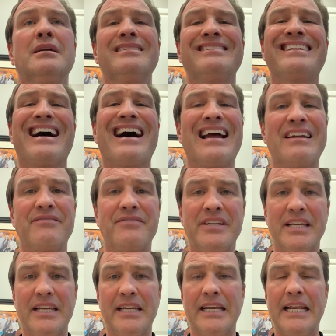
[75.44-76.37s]

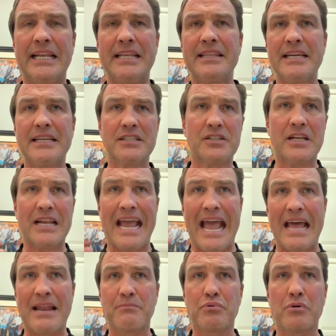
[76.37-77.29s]
diving, anything that's going to
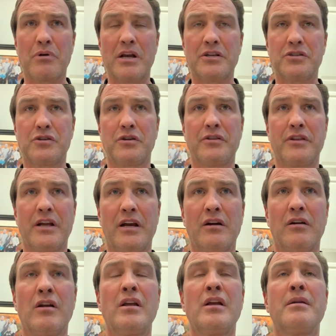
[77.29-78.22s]
add pressure in
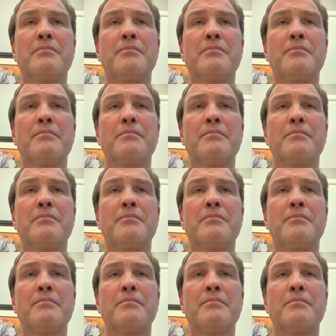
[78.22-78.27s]
there,